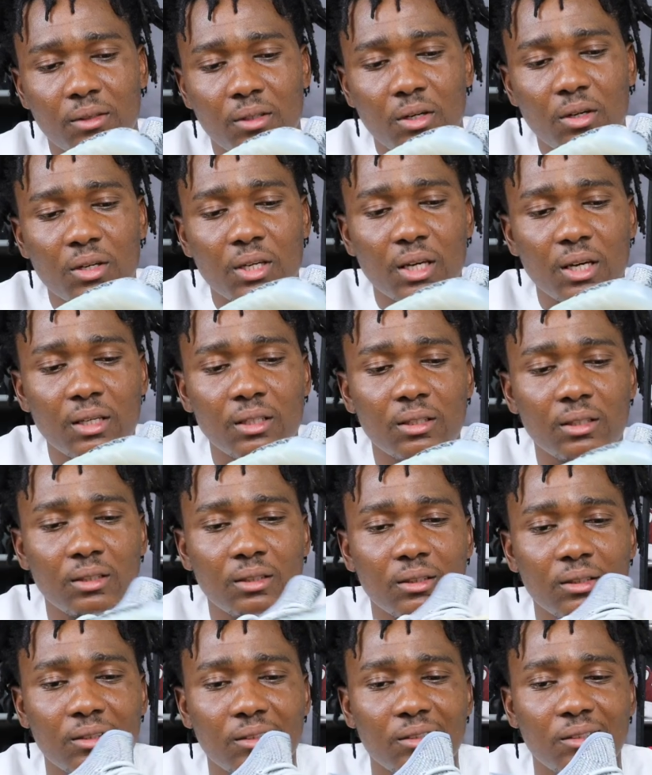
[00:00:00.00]
Okay.
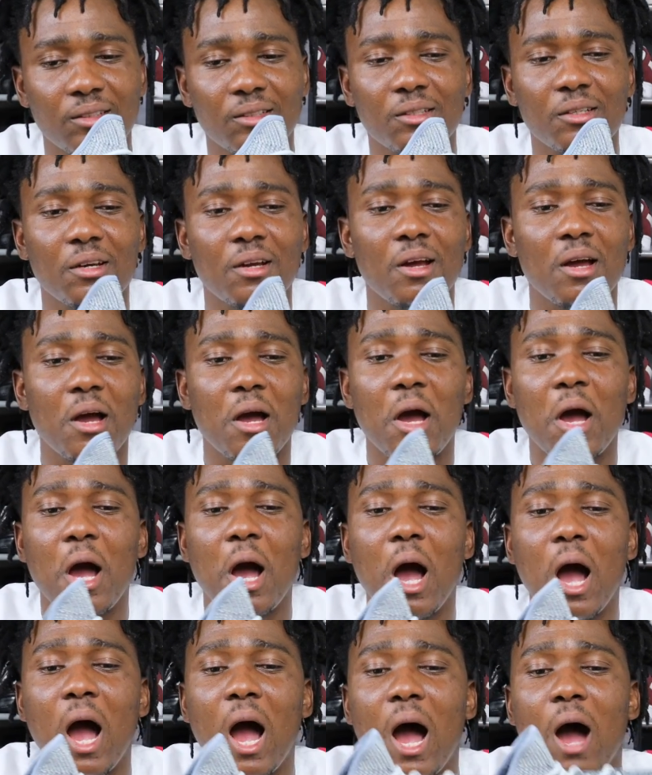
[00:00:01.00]

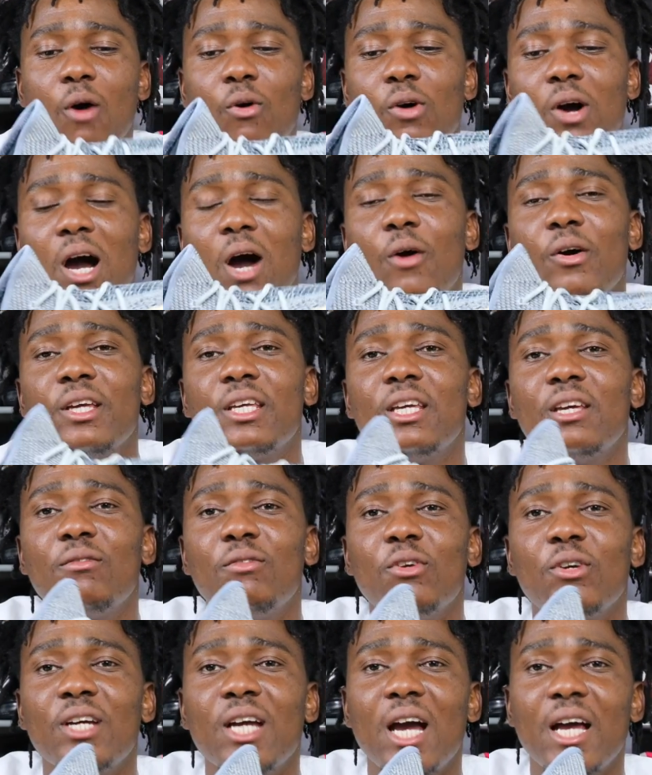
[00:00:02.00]
I'll give
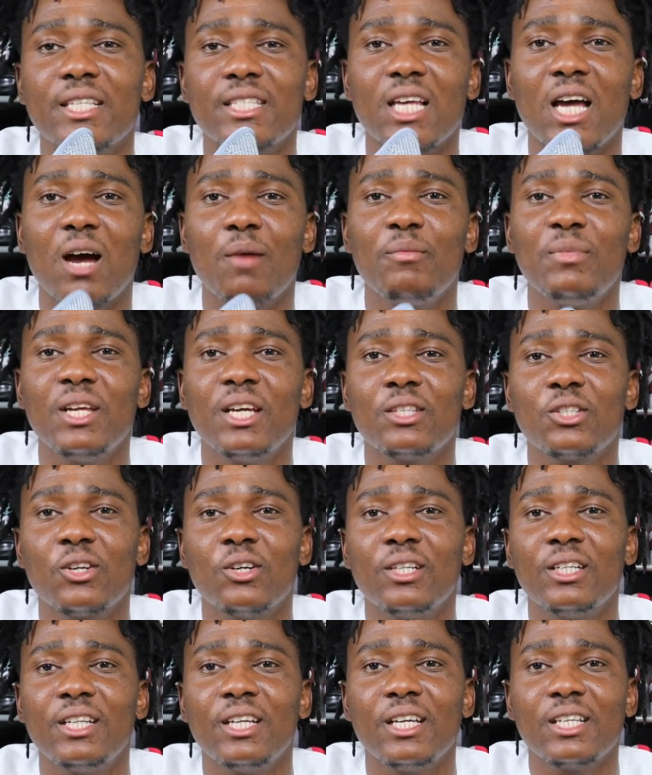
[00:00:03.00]
you guys updates
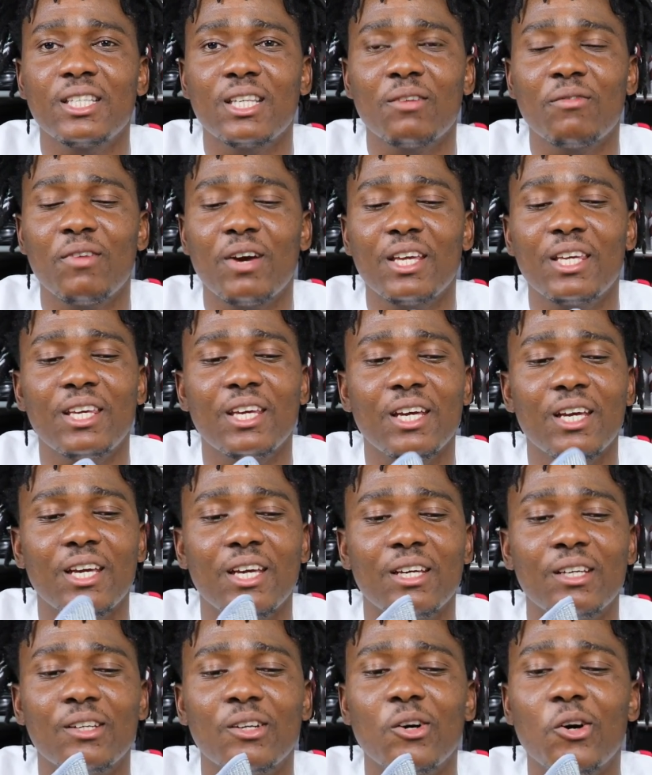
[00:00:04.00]
on this if I
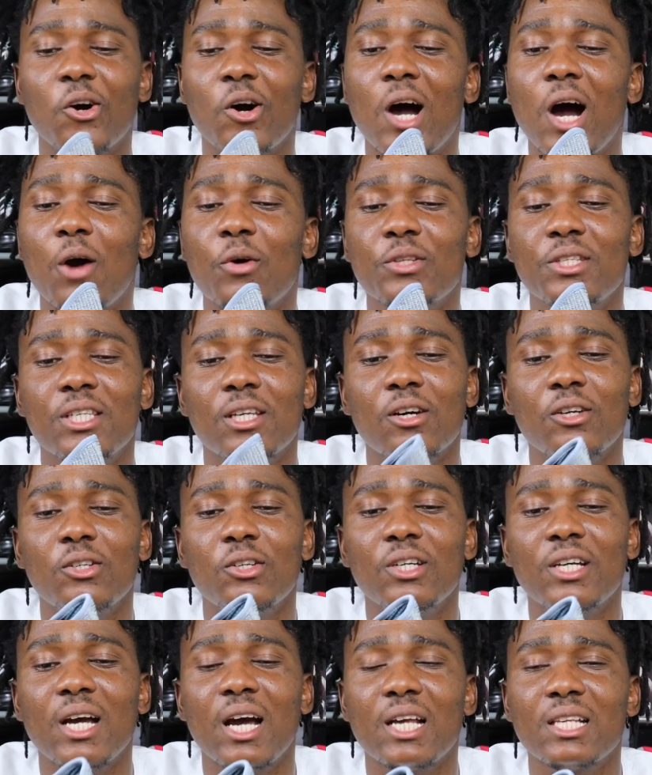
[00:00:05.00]
can, or I'll tell
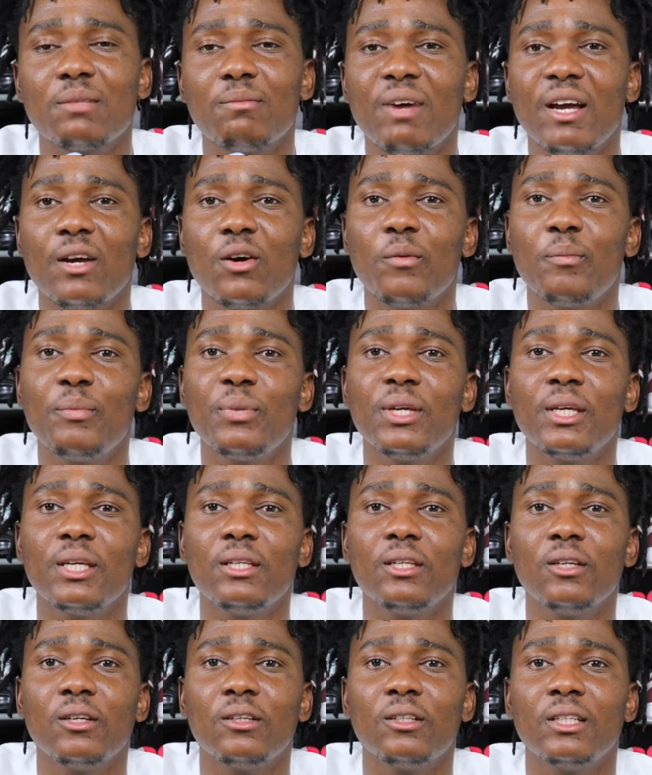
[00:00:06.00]
you guys my
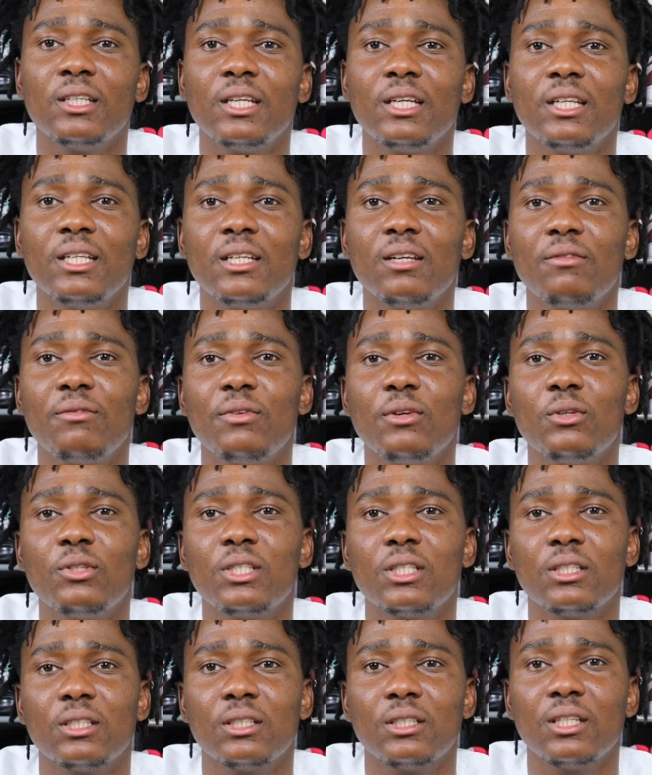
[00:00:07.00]
opinion in the
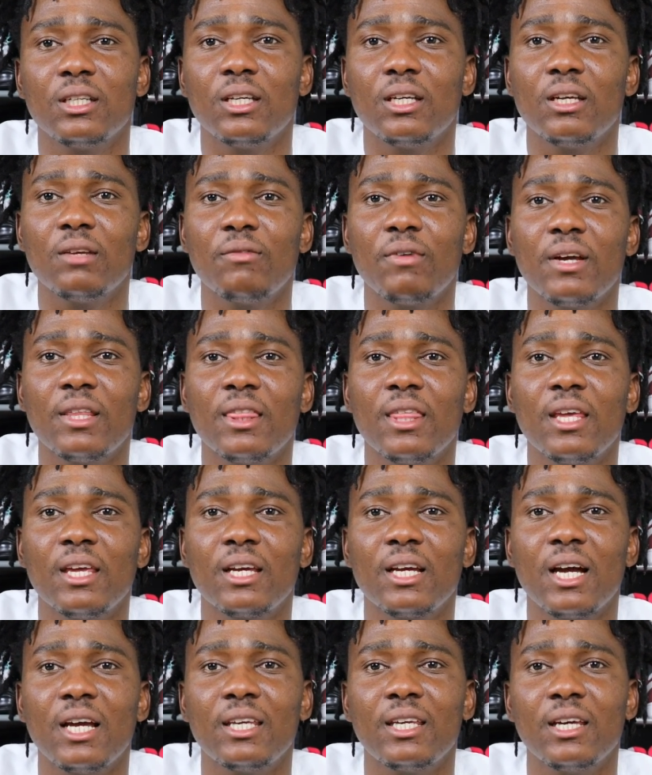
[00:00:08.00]
future if I
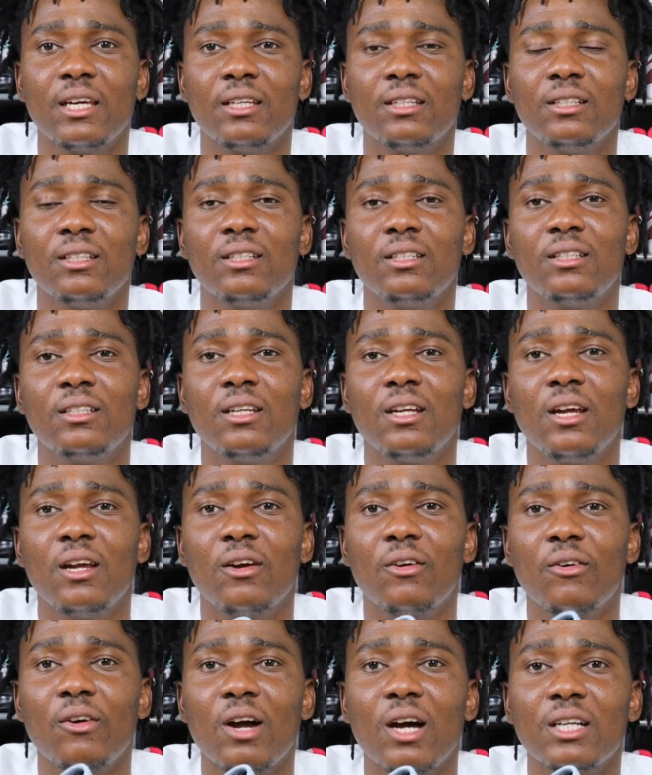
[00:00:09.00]
think I can
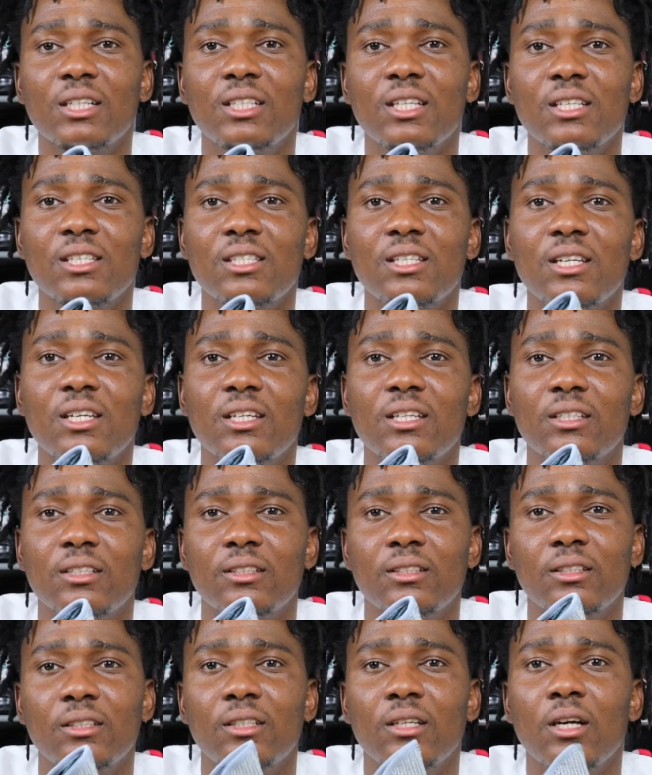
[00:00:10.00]
rock this sneaker.
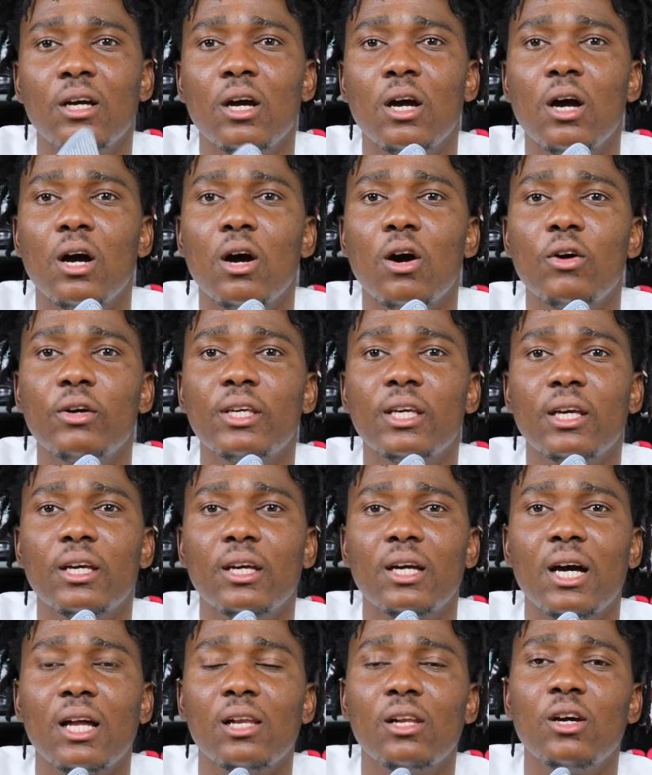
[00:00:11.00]

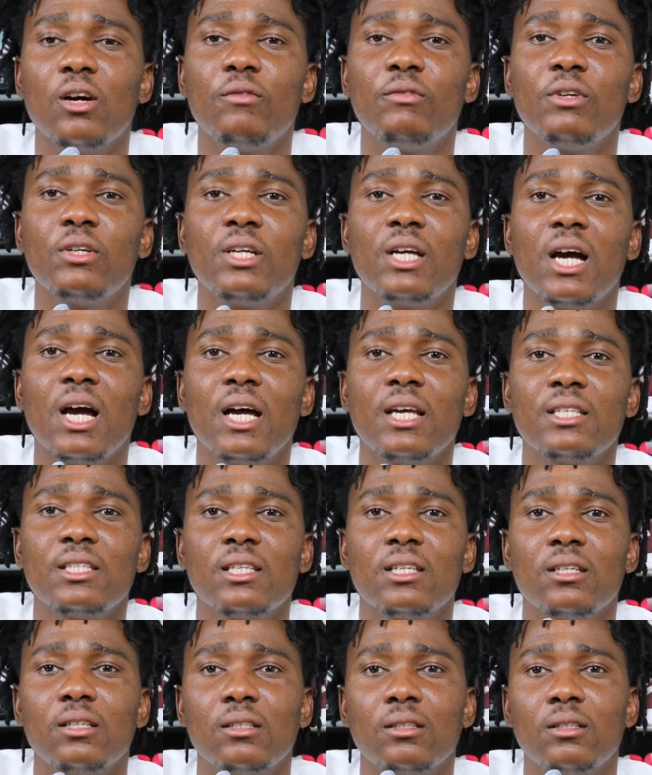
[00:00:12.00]
Okay, I love you
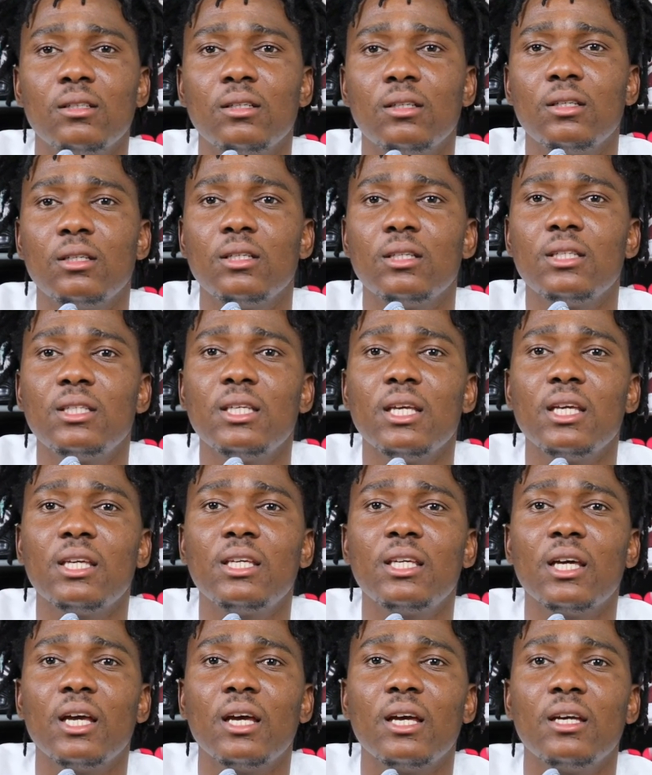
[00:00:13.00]
guys. Take
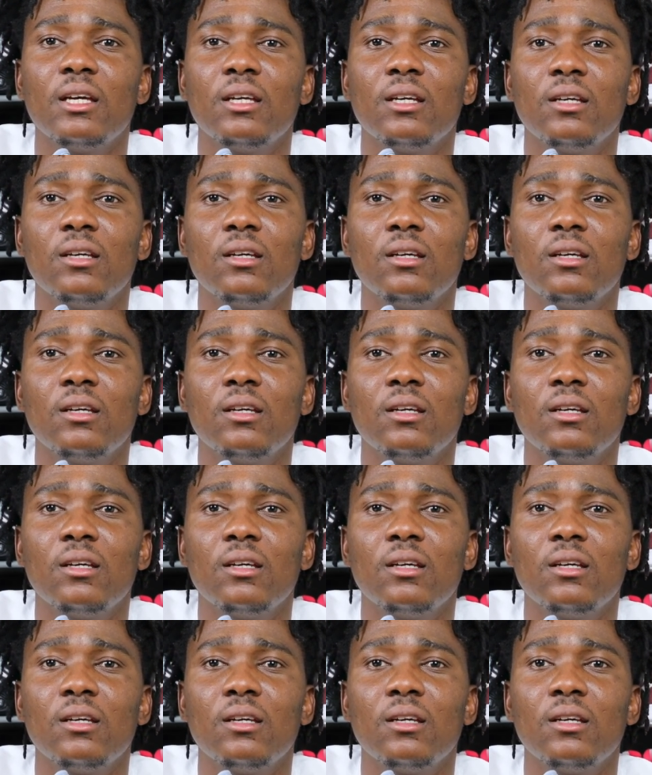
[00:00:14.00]
care.